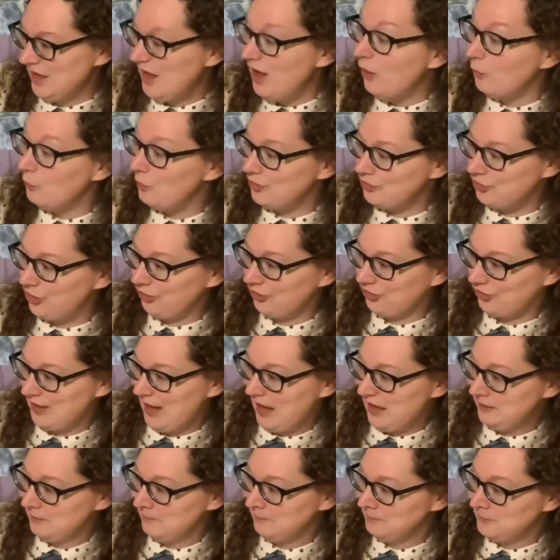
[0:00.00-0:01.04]
well, just
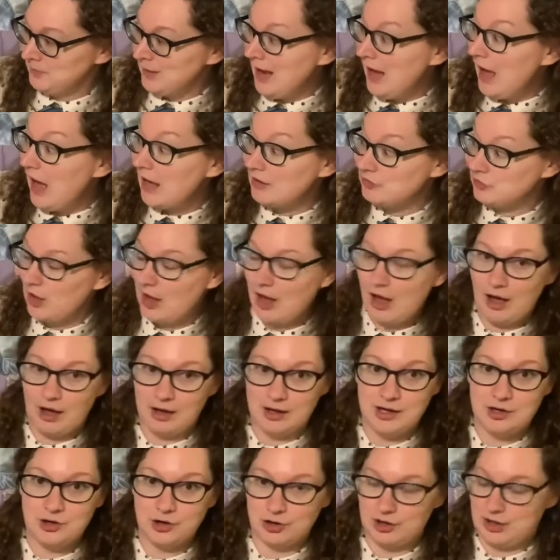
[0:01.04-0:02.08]
then, a
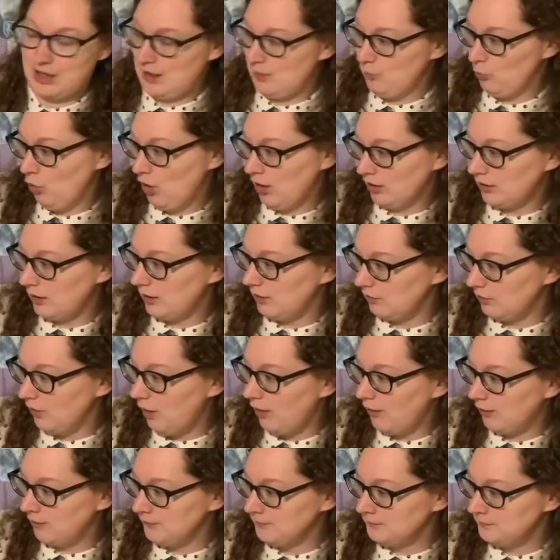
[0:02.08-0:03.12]
tiger came walking
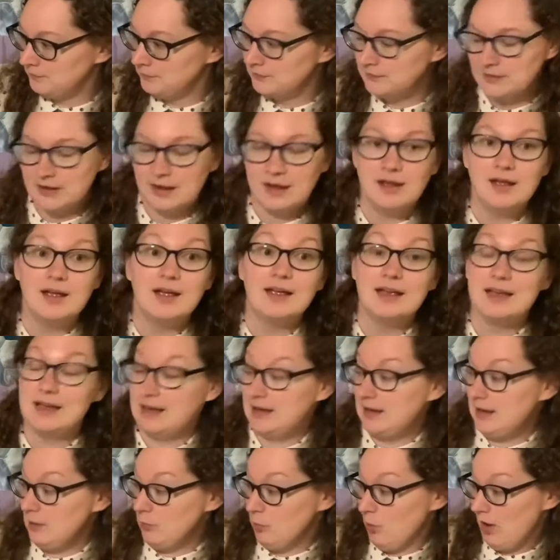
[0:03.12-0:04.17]
along.
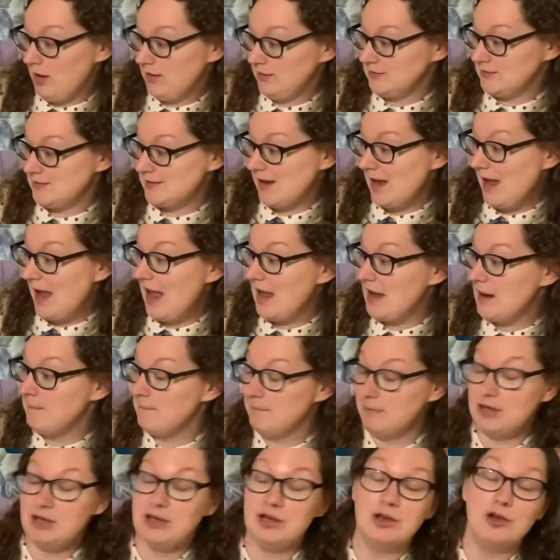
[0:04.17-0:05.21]
He was a
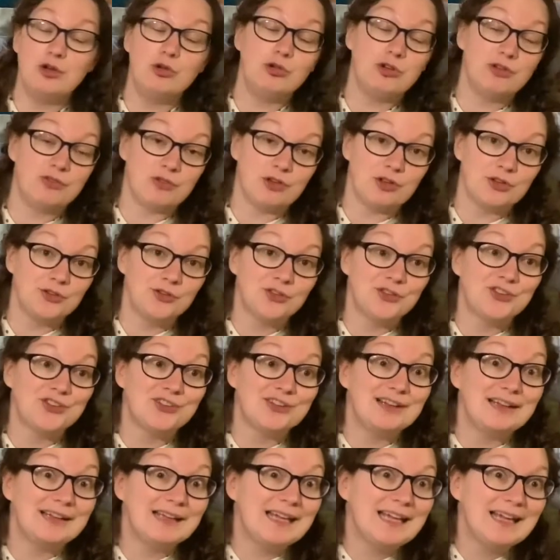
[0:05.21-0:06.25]
beautiful,
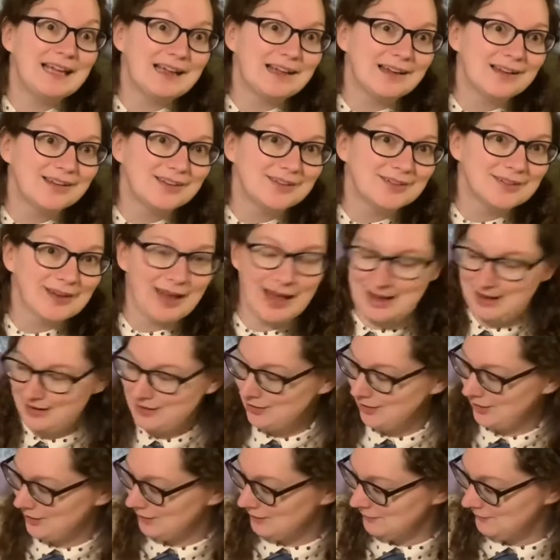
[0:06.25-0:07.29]
sleek
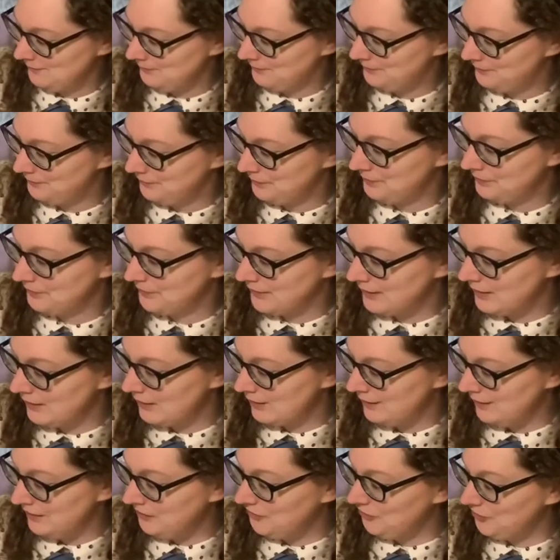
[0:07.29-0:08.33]
tiger.
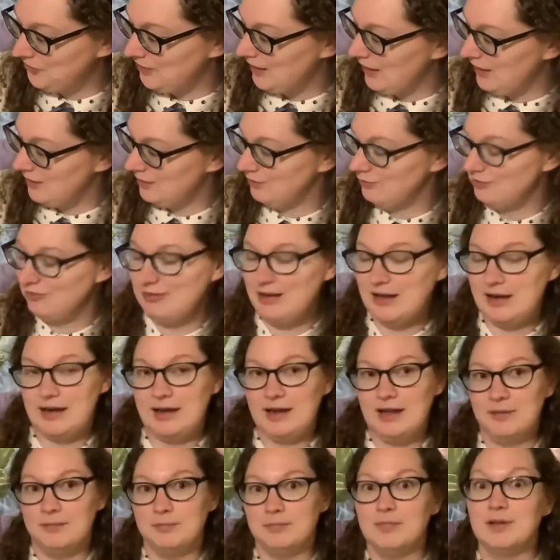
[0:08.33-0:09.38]
His skin fit
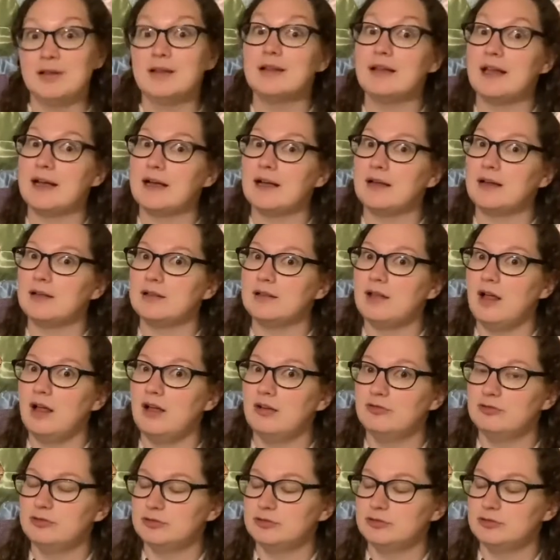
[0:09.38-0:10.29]
him like a glove.